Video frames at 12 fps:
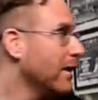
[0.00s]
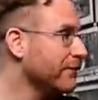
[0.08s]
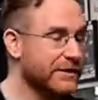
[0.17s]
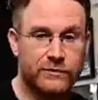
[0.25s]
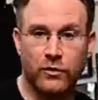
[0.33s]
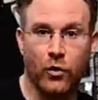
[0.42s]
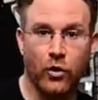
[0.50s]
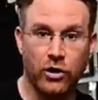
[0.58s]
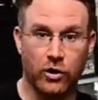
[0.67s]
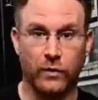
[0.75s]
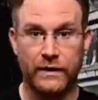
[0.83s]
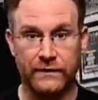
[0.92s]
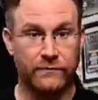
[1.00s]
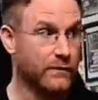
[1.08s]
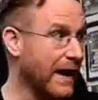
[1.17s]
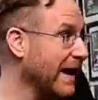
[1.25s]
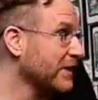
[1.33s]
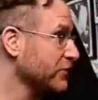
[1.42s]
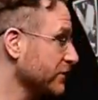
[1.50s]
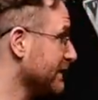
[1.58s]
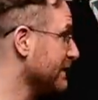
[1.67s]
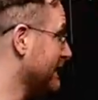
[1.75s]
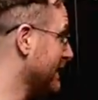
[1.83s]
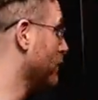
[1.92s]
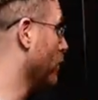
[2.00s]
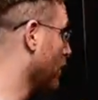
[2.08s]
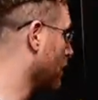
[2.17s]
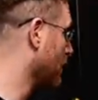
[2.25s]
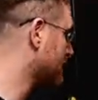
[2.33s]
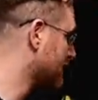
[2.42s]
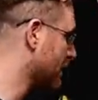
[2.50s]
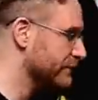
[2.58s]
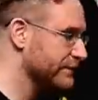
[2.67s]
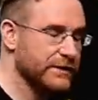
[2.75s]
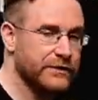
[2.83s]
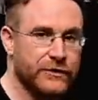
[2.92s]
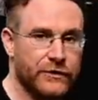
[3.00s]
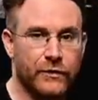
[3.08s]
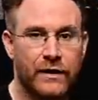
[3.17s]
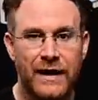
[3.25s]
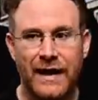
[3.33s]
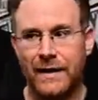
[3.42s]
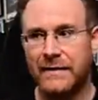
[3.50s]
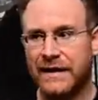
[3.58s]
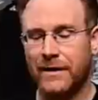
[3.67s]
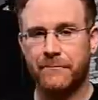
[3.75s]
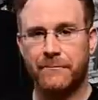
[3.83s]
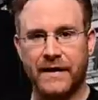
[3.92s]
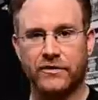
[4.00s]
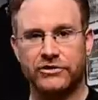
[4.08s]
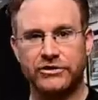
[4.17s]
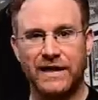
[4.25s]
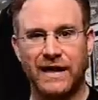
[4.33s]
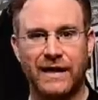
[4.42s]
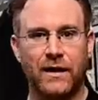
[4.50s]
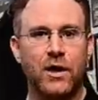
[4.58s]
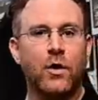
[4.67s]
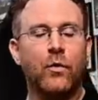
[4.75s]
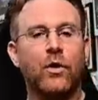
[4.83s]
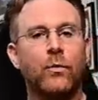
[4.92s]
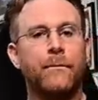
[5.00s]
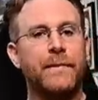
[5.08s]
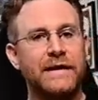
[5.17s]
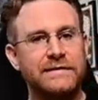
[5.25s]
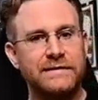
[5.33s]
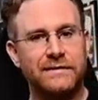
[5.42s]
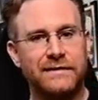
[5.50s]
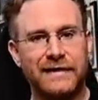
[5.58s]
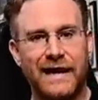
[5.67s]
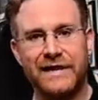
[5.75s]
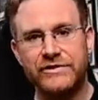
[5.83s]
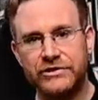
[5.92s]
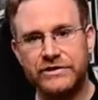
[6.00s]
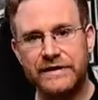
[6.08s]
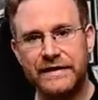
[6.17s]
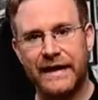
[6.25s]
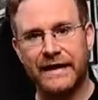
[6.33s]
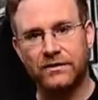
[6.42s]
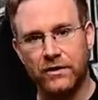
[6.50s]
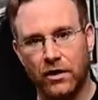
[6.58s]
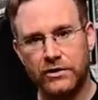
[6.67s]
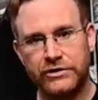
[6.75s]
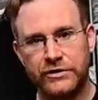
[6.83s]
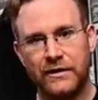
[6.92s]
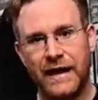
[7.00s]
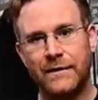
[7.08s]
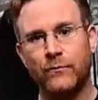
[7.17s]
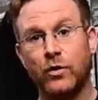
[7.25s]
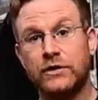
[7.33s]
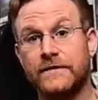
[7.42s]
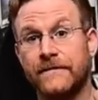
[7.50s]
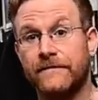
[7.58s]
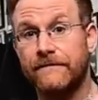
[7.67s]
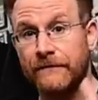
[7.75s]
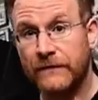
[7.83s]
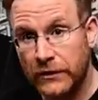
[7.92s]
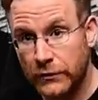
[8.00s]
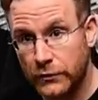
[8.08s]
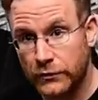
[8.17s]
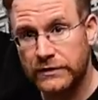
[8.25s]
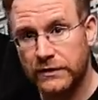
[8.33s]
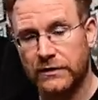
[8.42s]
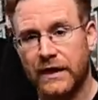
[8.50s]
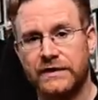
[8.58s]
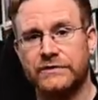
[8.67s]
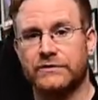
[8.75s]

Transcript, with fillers: of this corner we actually did work ourselves into and make a better shot? Well, basically, I just need a larger and more diffused light